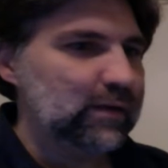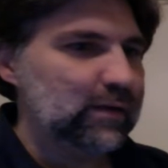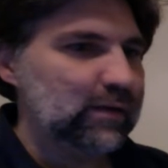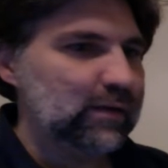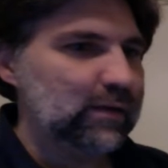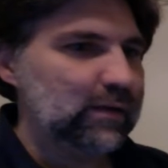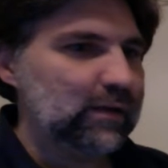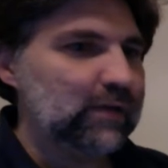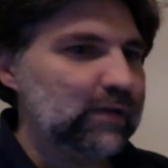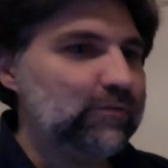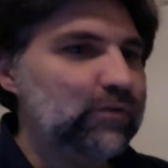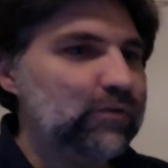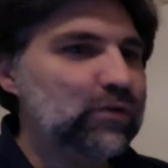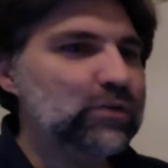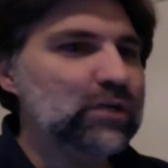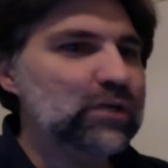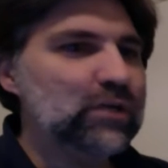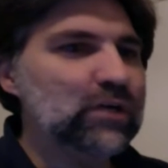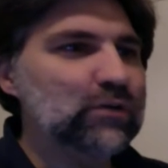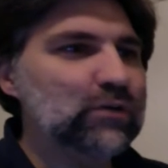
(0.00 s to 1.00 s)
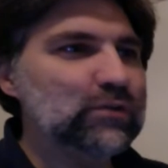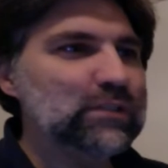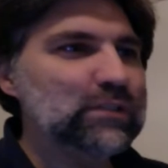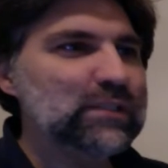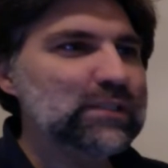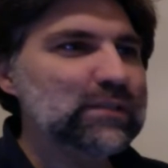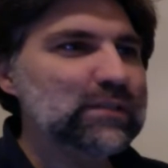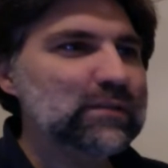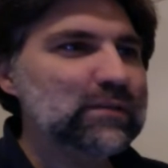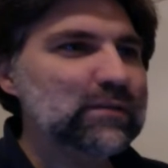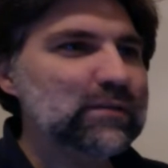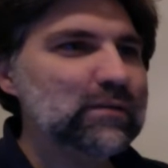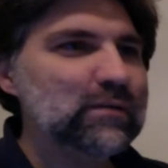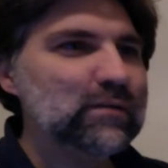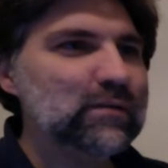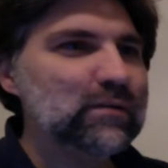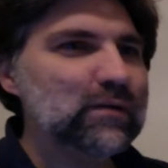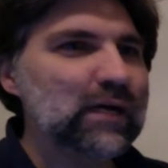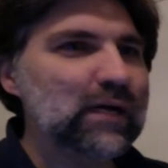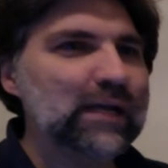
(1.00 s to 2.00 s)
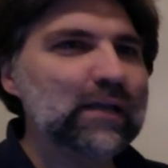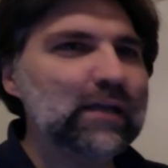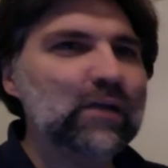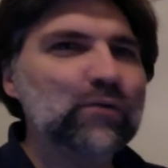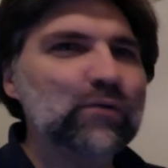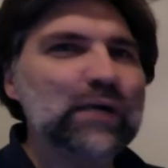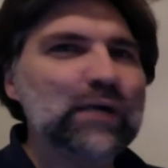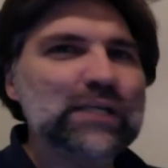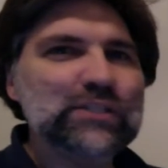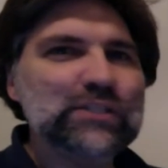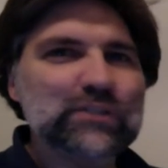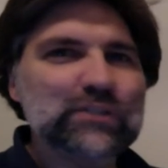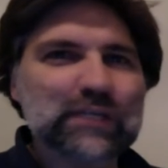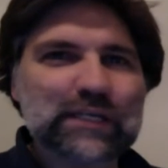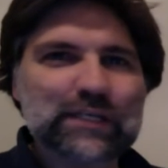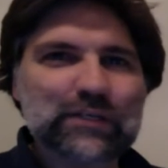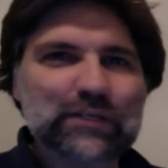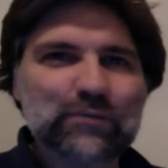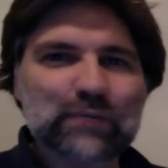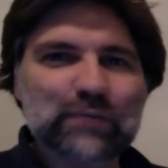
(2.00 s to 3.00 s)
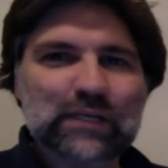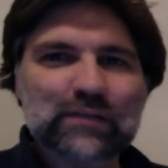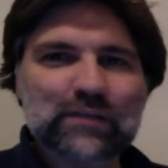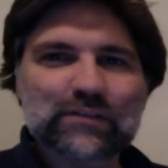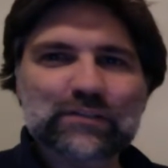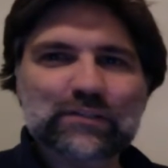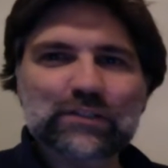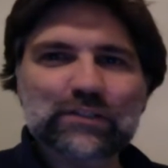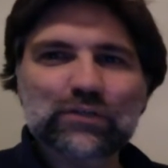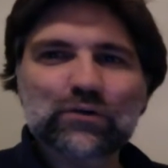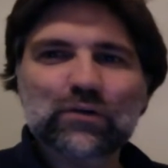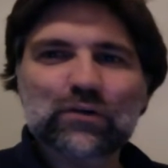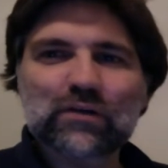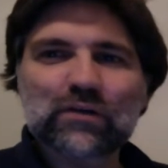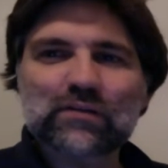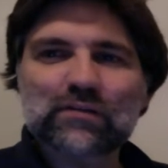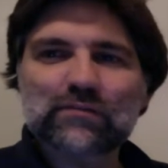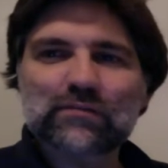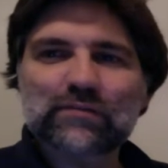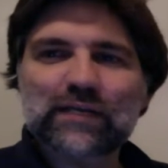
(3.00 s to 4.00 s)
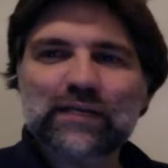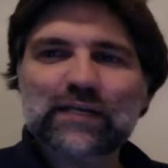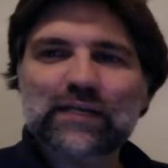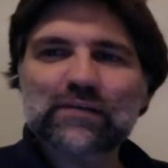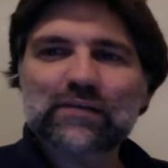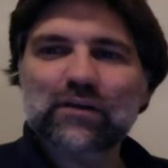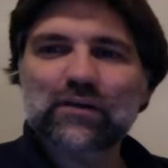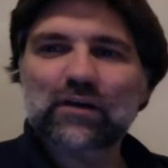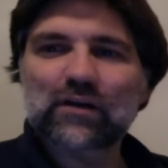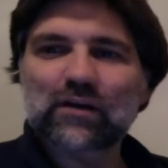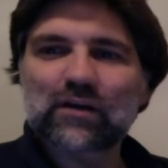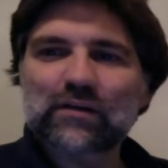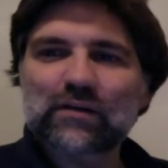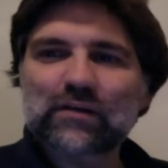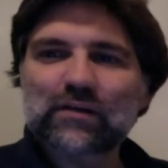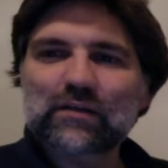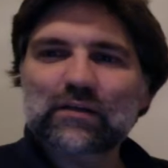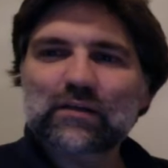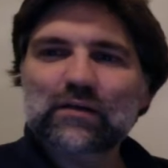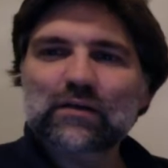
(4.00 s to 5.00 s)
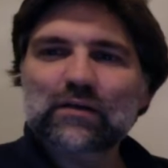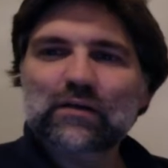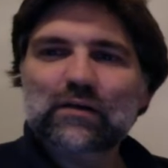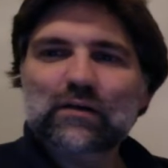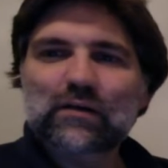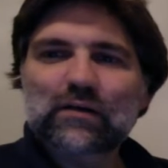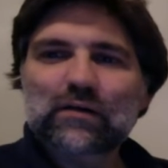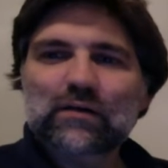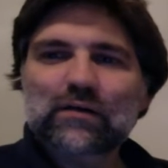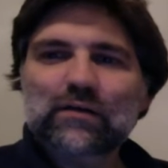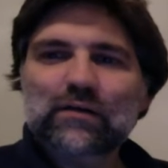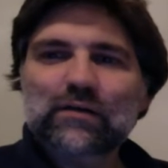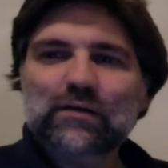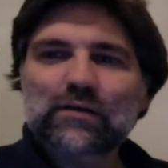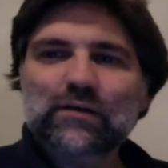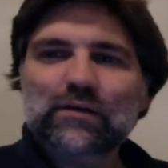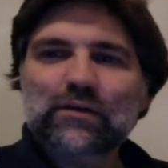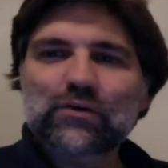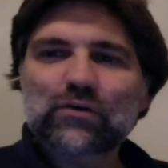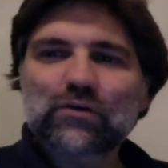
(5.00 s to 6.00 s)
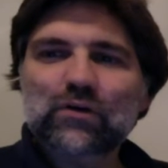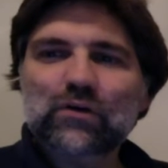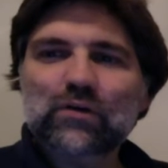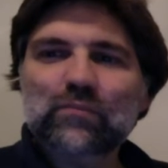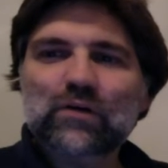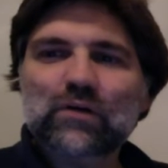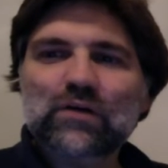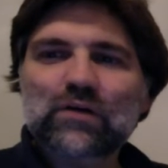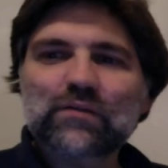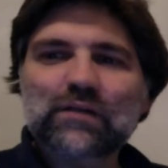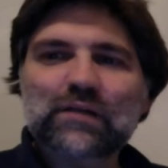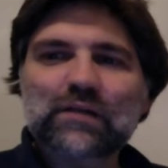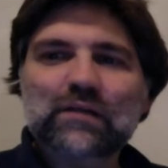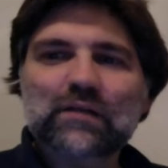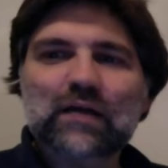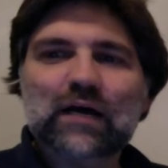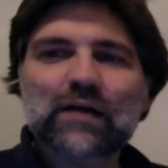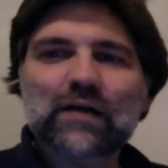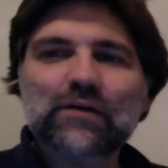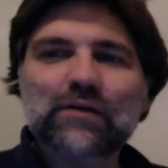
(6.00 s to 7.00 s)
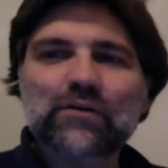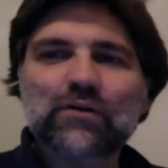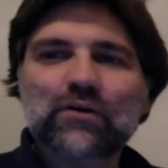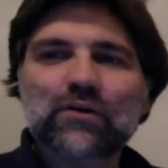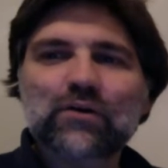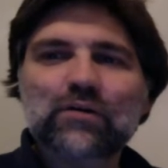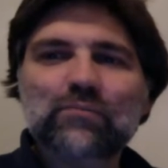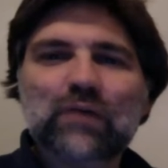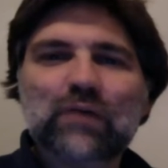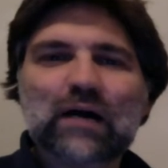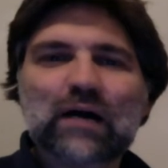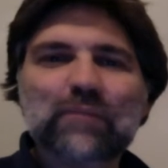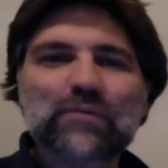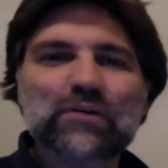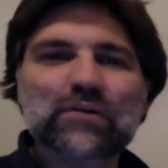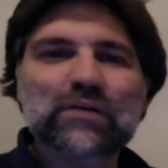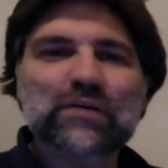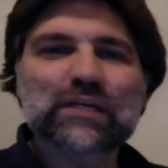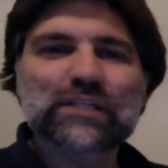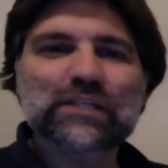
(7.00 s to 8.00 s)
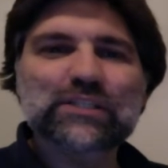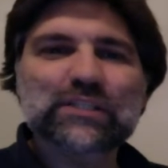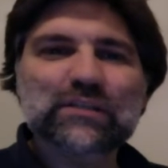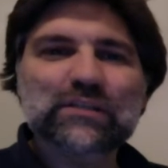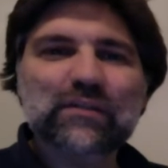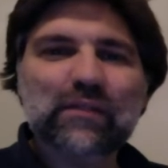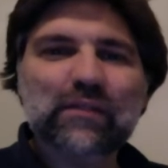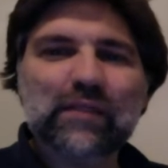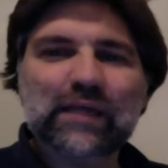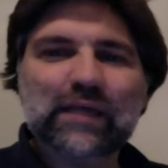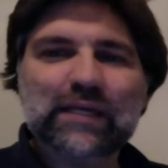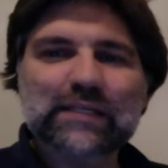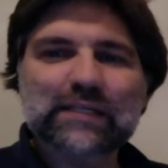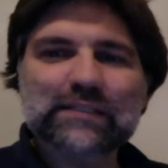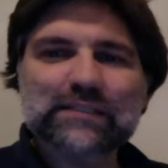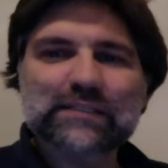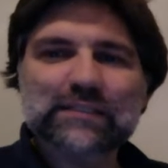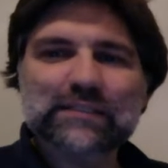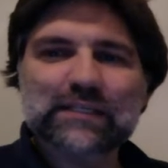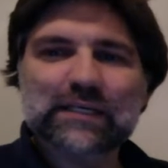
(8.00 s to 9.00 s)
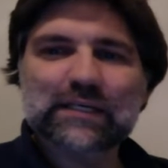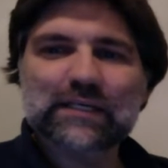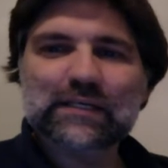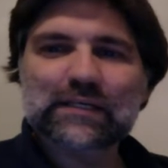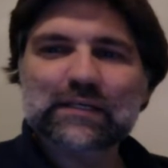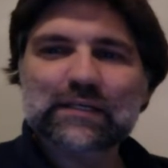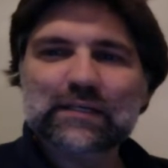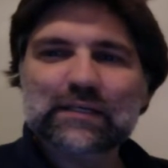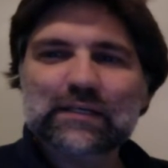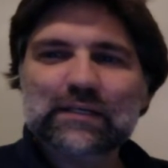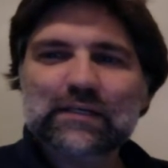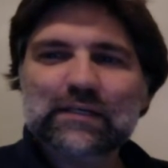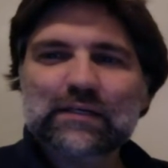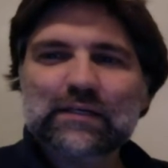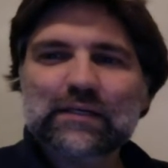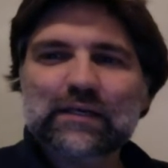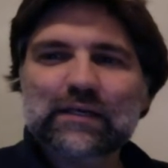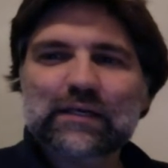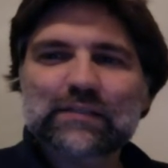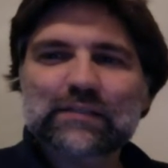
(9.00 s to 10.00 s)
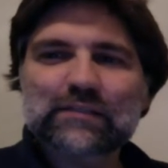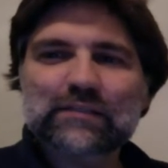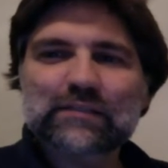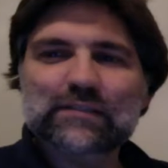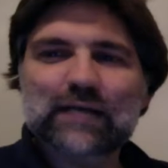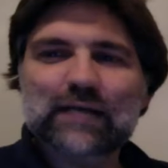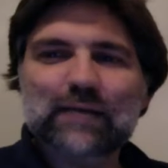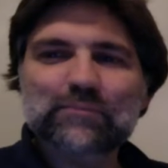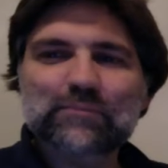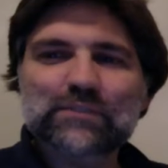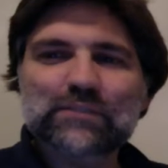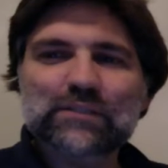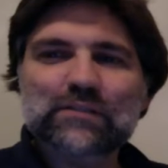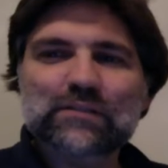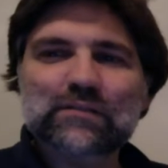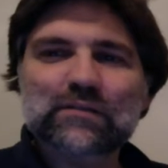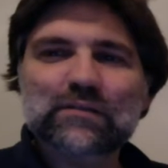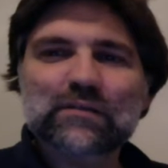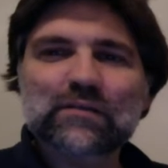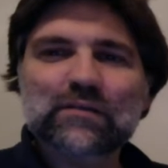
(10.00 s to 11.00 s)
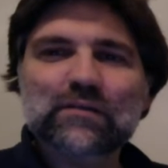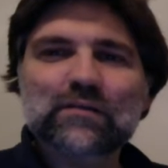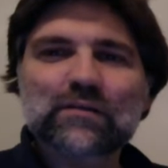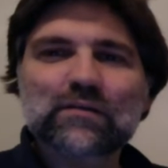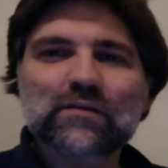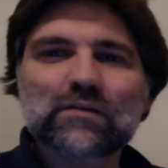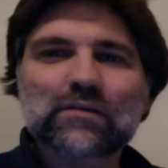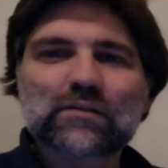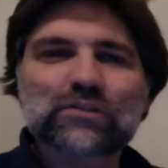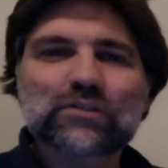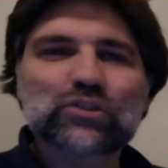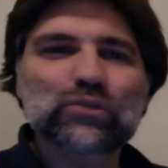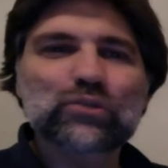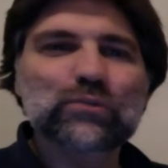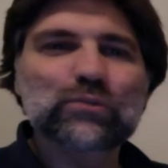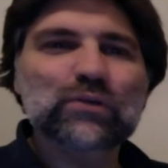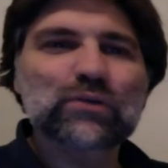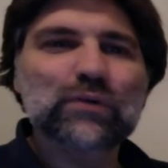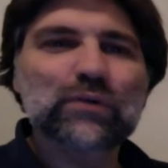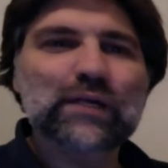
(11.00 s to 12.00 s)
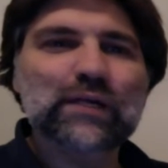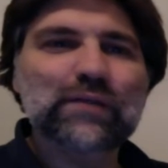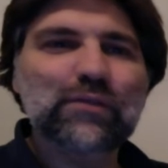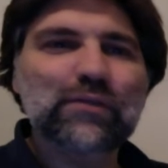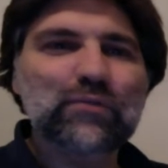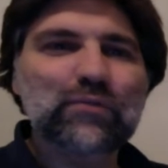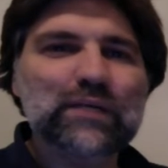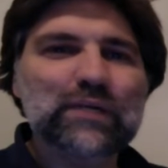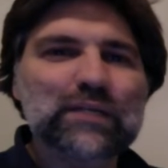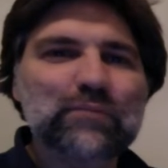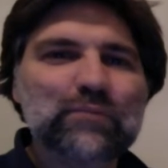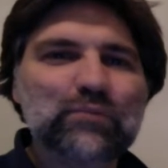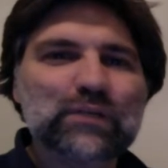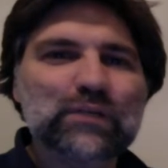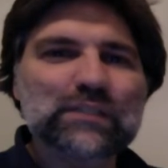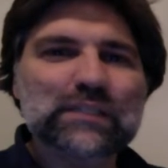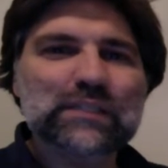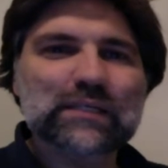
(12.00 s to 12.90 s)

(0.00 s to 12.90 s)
If you don't, I congratulate you because you are at the vanguard. You are among the non-nerd population that has adopted consumer-grade 3D printing.